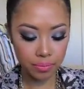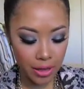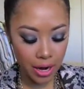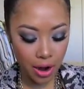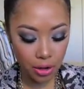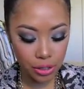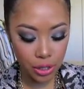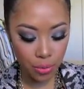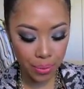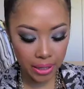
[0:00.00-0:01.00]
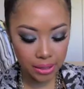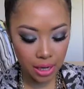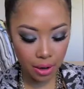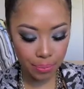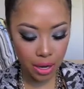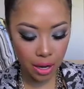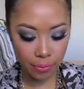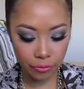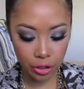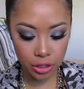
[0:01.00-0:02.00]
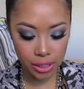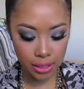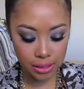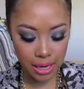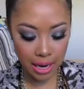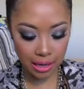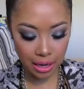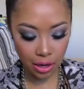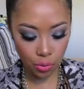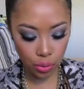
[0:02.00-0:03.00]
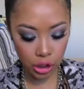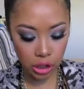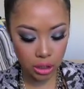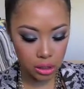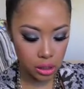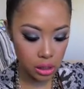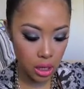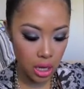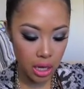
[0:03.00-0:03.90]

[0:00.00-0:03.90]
Then I also picked up Fierce and Tangy, which is